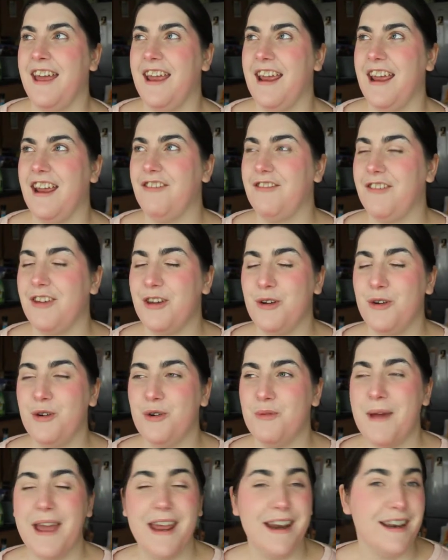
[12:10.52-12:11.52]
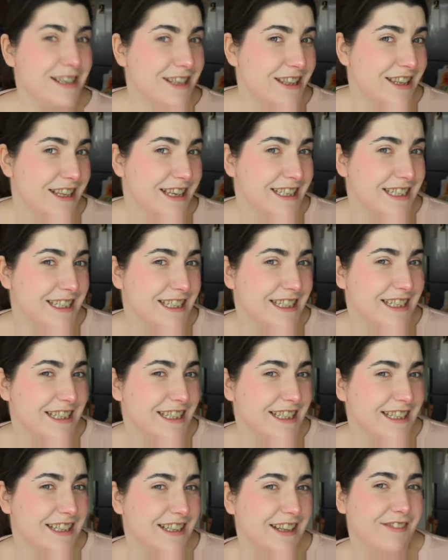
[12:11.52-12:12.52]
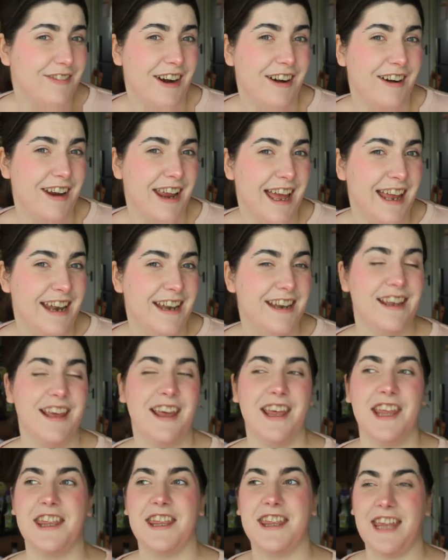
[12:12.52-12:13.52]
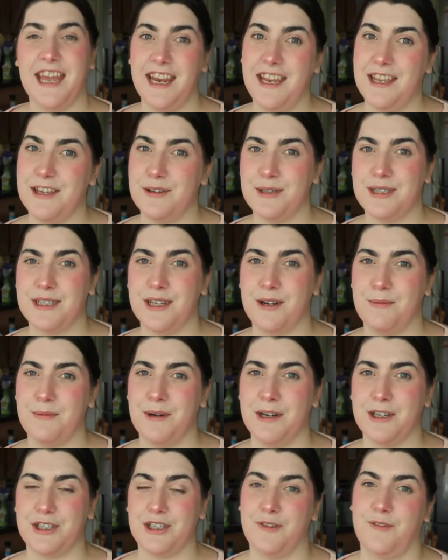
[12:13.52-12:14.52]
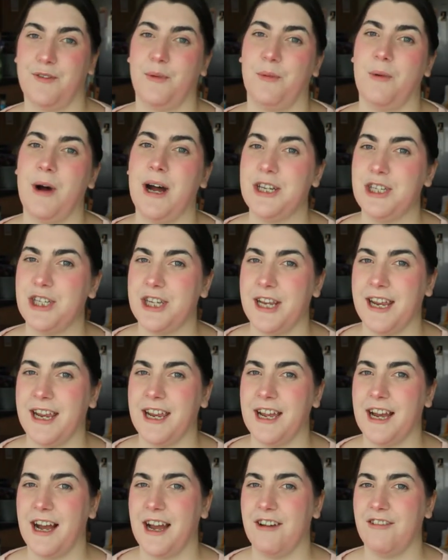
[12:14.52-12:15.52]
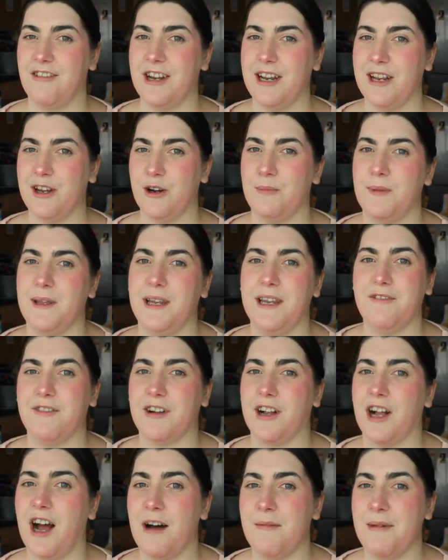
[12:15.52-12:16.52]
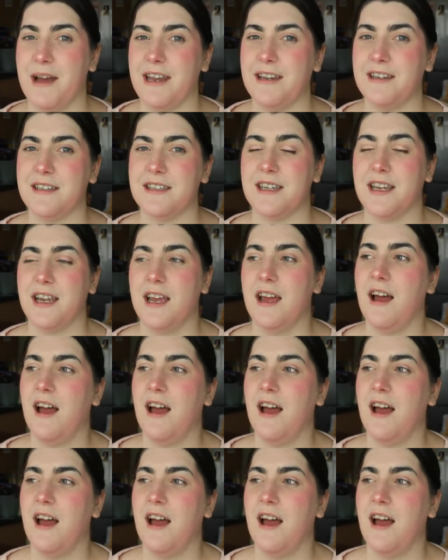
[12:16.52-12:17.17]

If you made it to the very end, thank you so much for watching. I really hope you leave a comment.